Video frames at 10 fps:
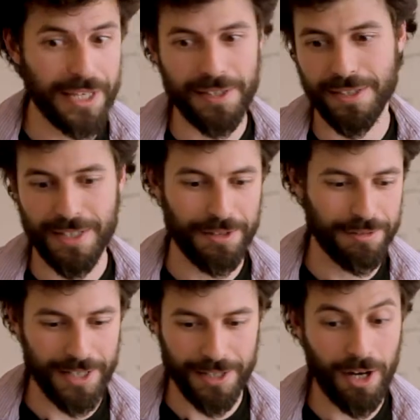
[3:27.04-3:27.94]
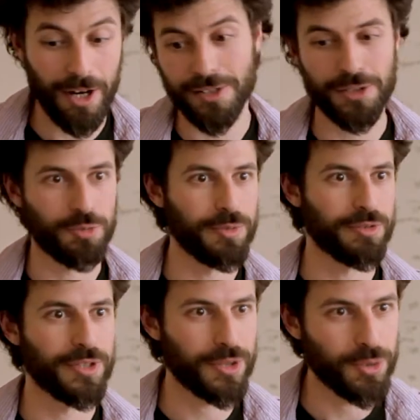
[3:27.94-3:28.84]
and kind of like, oh, this would be
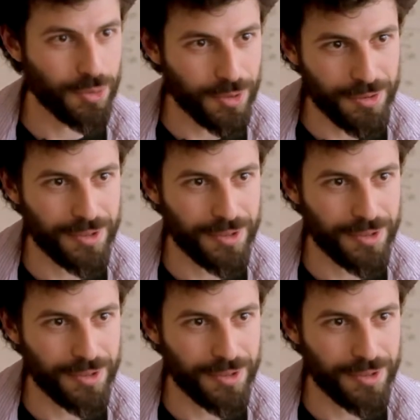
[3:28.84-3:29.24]
really cool. Or